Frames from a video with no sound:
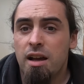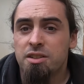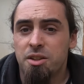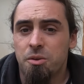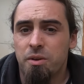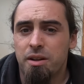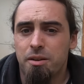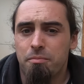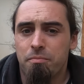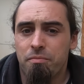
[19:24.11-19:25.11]

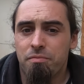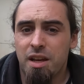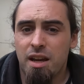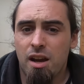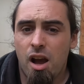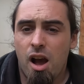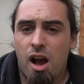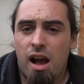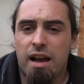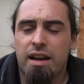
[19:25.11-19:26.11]
So yeah,
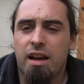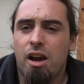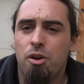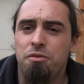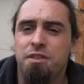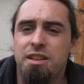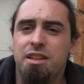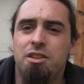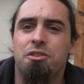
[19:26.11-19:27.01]
hopefully